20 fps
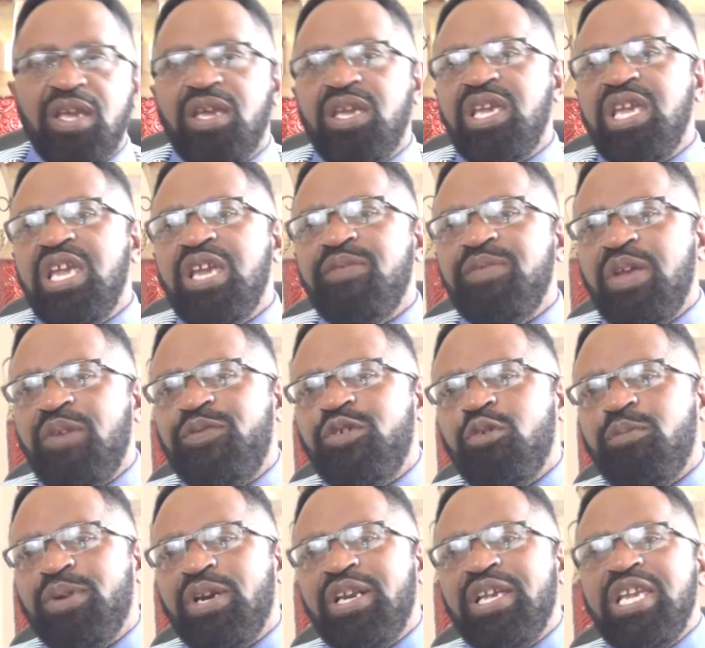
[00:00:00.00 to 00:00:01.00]
Even if
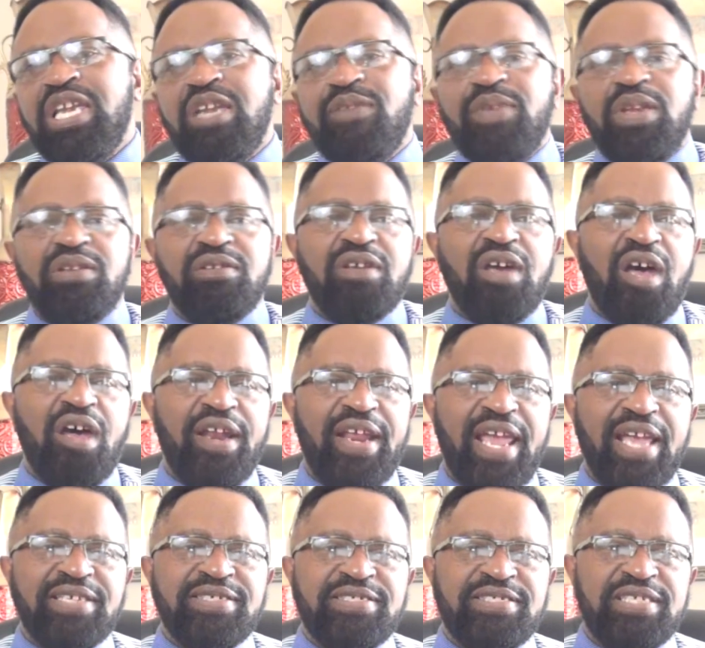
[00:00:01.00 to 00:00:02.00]
you believe in God
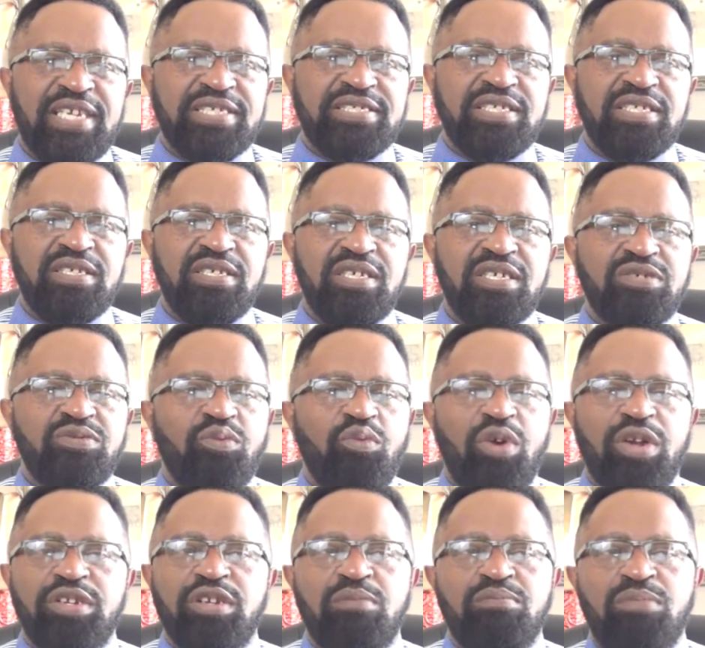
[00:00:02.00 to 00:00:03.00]
existence is
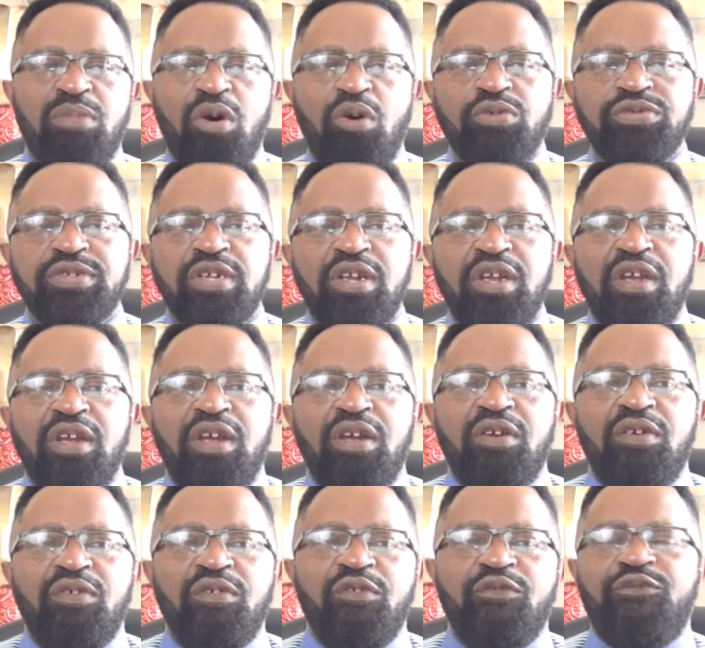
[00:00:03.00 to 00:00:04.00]
one of the most
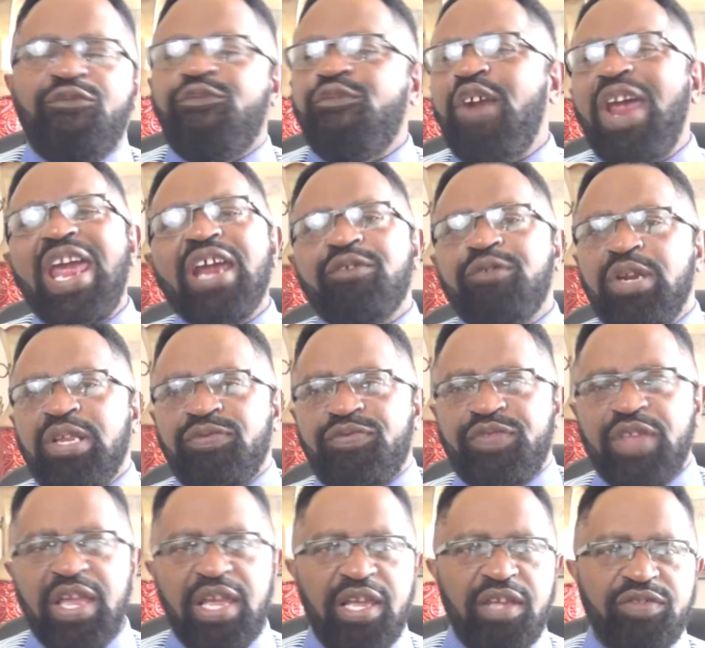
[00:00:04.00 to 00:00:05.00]
fragrant
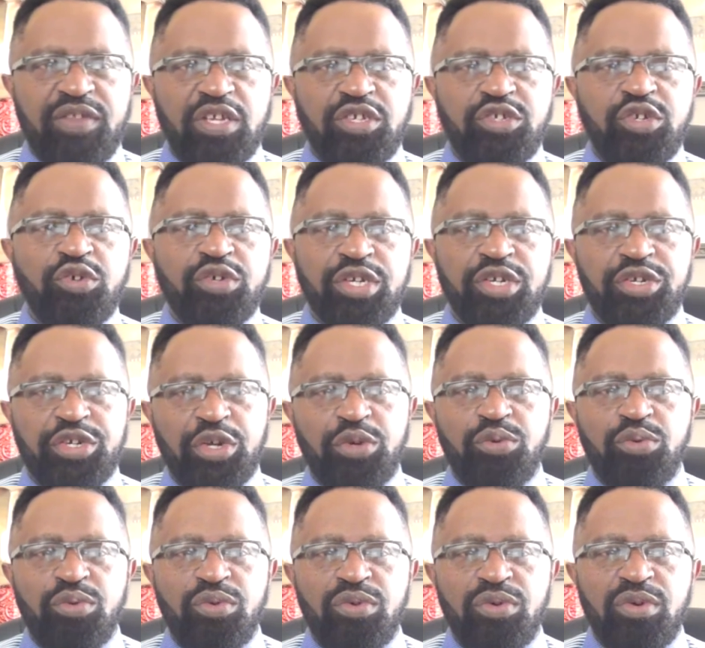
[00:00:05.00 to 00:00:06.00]
things that you can
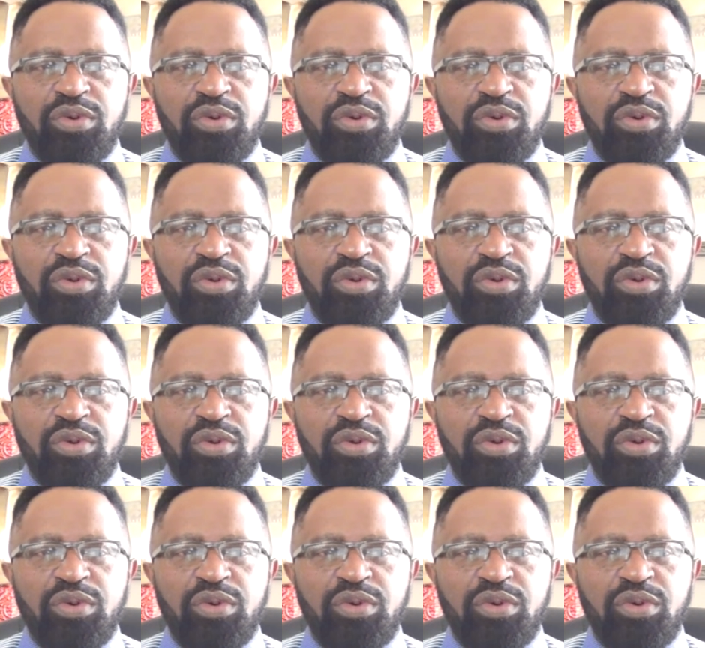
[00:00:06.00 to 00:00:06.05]
do,